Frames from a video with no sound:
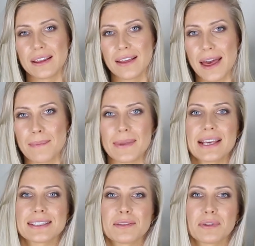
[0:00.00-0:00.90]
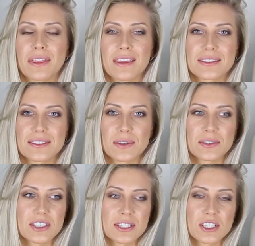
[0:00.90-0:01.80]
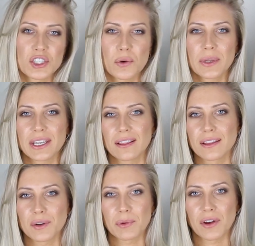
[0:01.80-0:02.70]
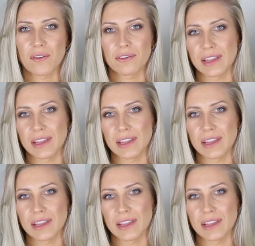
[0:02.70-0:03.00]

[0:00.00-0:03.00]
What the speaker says: amazing with this suit. Just showing a little bit of